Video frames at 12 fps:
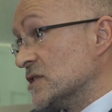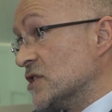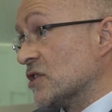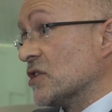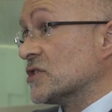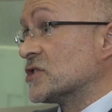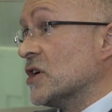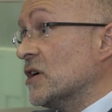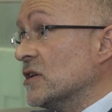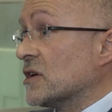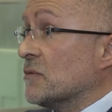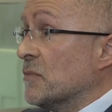So you can
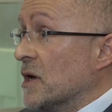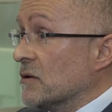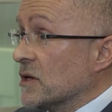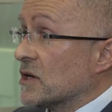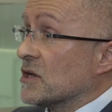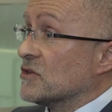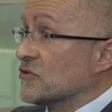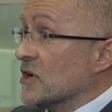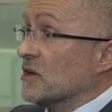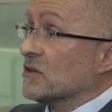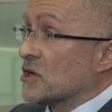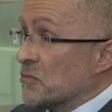turn, you can mill, you can
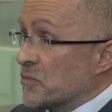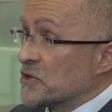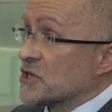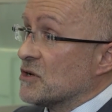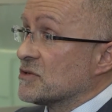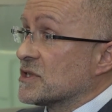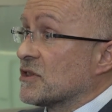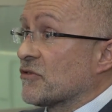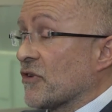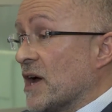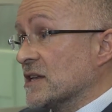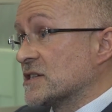drill, you can produce the
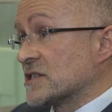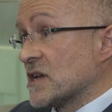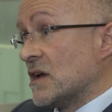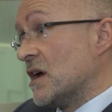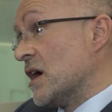threads,